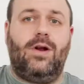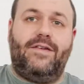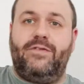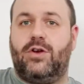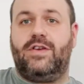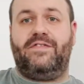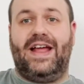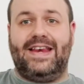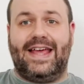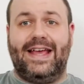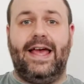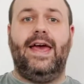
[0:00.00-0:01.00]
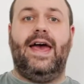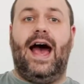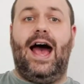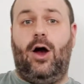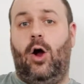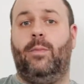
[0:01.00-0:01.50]
if you're defending,
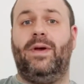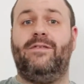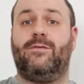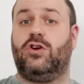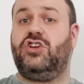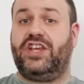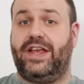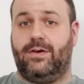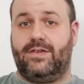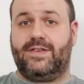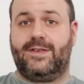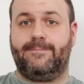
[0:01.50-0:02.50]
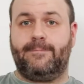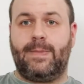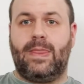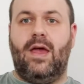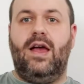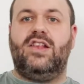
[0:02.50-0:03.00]
hoping for shields.
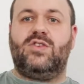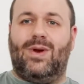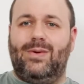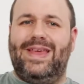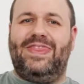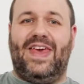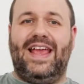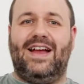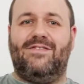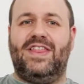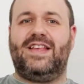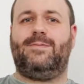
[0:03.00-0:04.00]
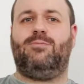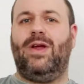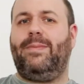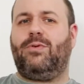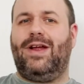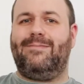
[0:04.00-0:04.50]
So what do we think of this
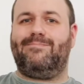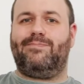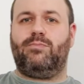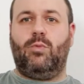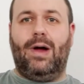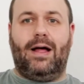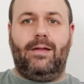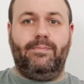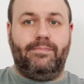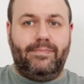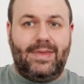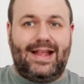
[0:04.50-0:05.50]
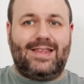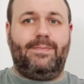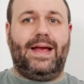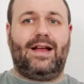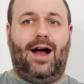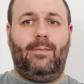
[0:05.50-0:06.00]
reprint? Well, it's a
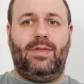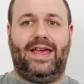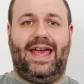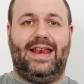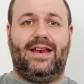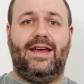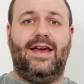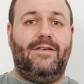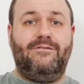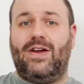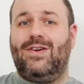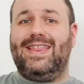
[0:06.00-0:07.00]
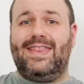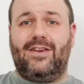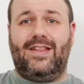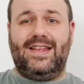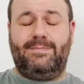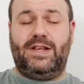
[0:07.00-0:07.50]
bit complicated. Very
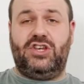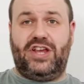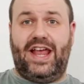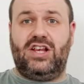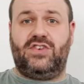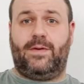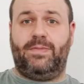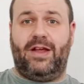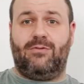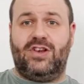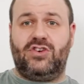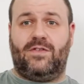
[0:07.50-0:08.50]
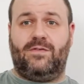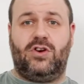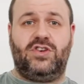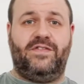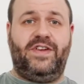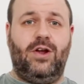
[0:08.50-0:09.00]
little has been changed from the original
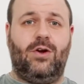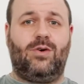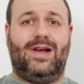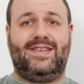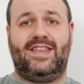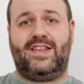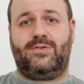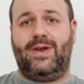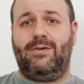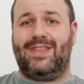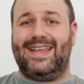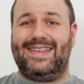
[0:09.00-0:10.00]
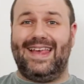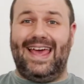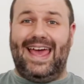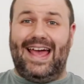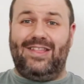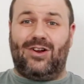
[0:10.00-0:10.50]
version of HeroQuest in this re-release,
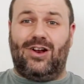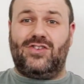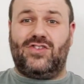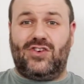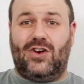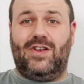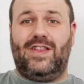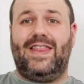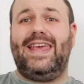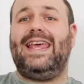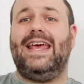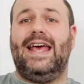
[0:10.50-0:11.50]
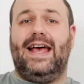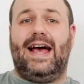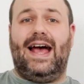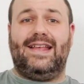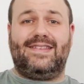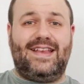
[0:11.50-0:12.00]
and there are certainly
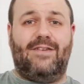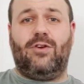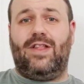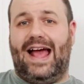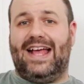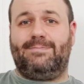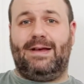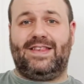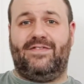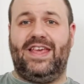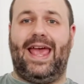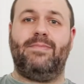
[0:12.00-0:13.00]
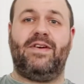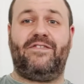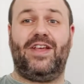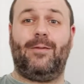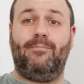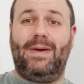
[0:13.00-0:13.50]
several aspects of the game that
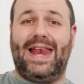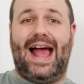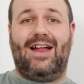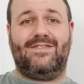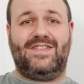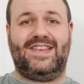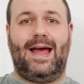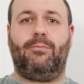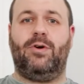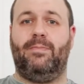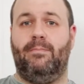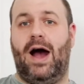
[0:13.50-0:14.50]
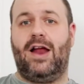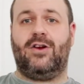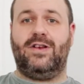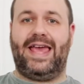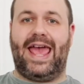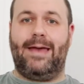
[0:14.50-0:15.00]
feel a bit out of step with
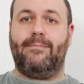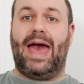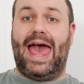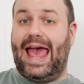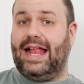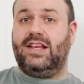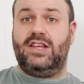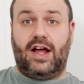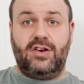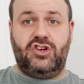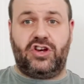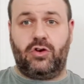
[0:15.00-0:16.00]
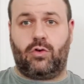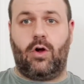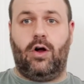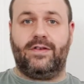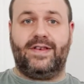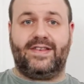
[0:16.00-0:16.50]
modern game and dungeon
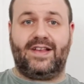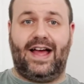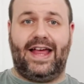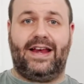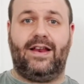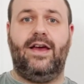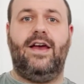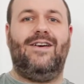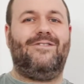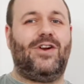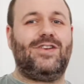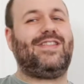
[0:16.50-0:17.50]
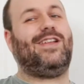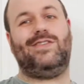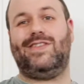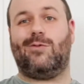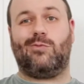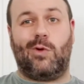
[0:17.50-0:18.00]
crawl design. First,
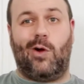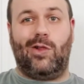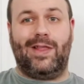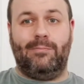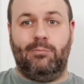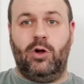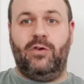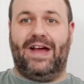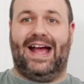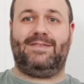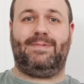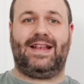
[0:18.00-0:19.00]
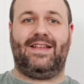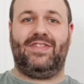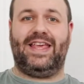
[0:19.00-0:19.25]
there's the roll and move aspect of the